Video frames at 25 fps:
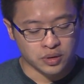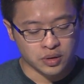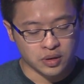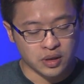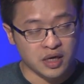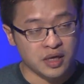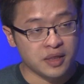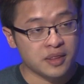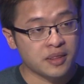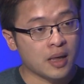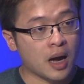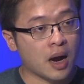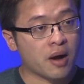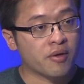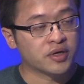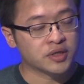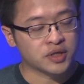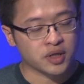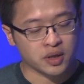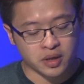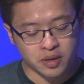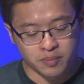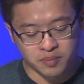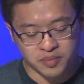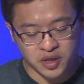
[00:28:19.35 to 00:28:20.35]
in our
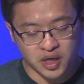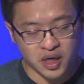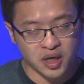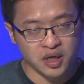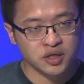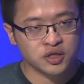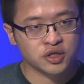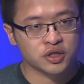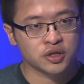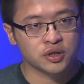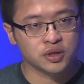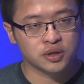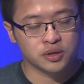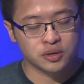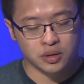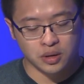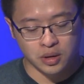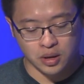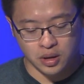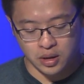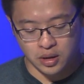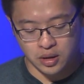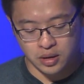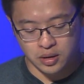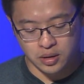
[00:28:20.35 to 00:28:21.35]
documentation
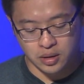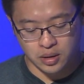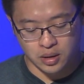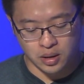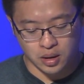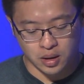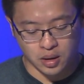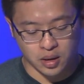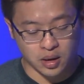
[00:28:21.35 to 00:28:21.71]
in